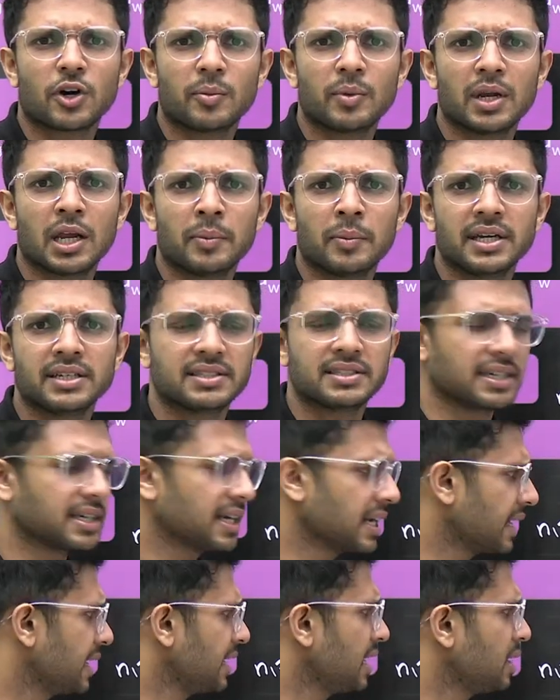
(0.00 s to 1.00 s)
formula
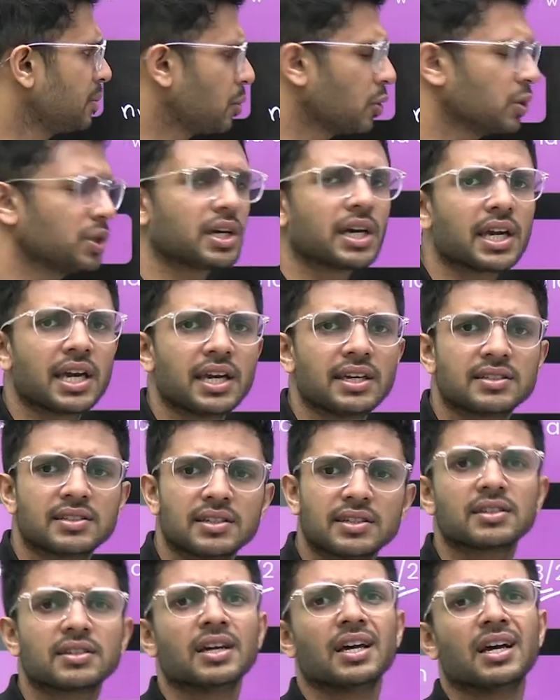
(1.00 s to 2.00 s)
basically. In both the
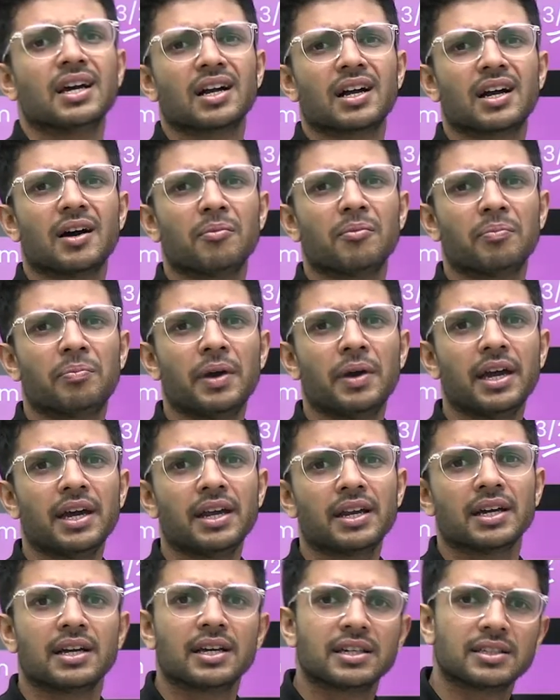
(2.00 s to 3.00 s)
cases,
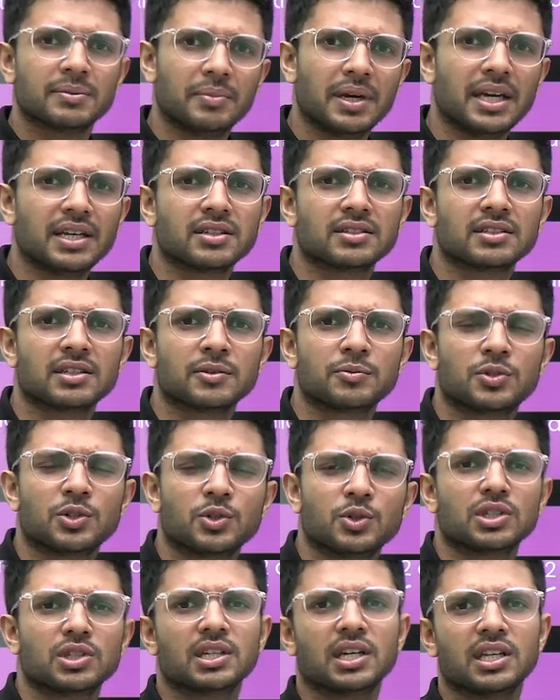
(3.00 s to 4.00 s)
compare, make the
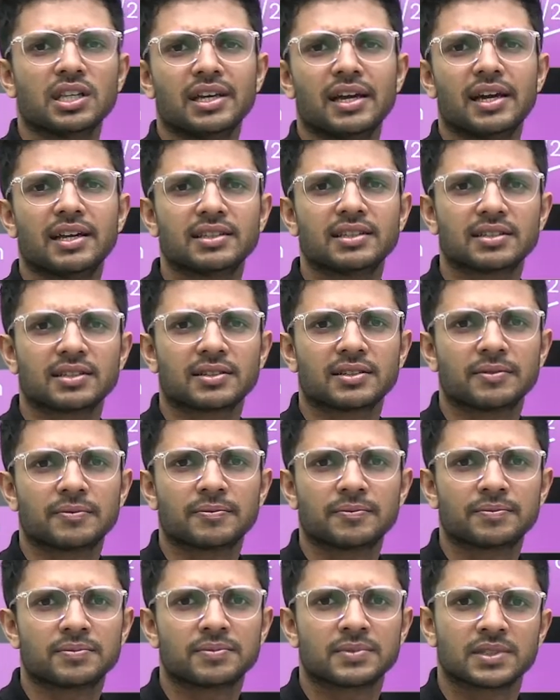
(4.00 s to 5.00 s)
substitution, get the answer.
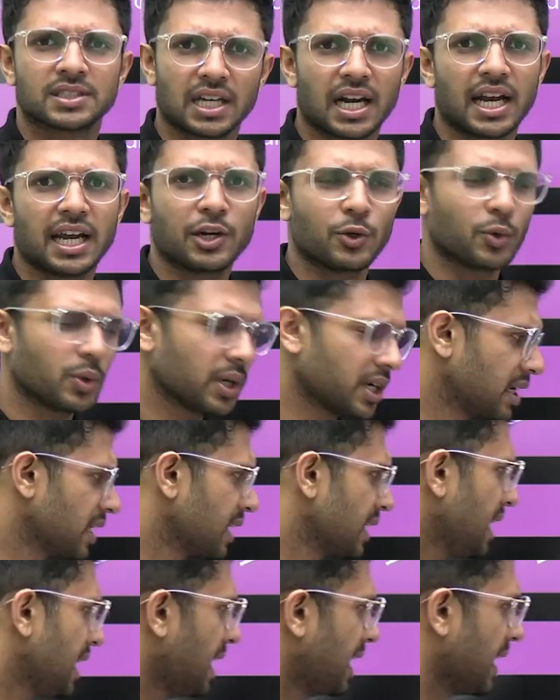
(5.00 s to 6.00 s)
Shall I do
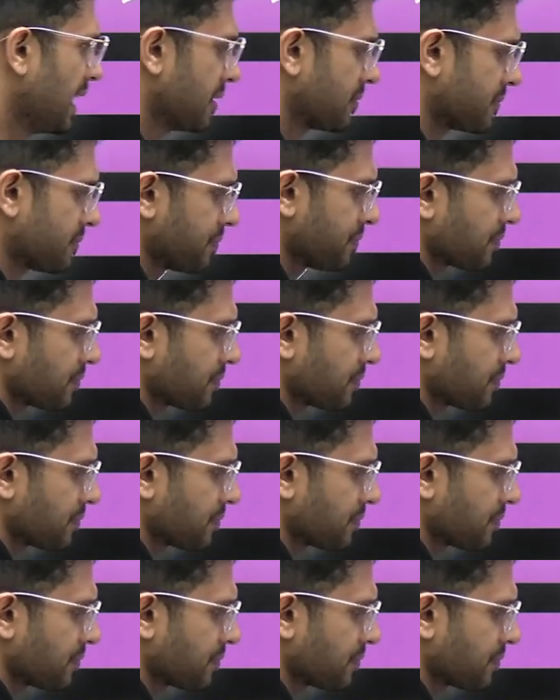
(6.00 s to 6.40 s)
it? Dekhle.